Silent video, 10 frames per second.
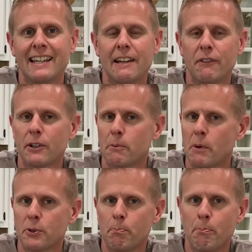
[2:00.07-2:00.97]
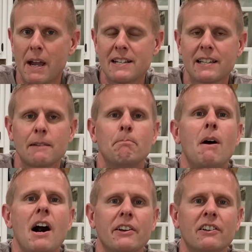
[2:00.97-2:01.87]
Even their most basic
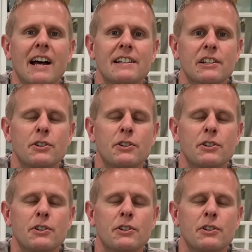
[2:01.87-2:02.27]
model has a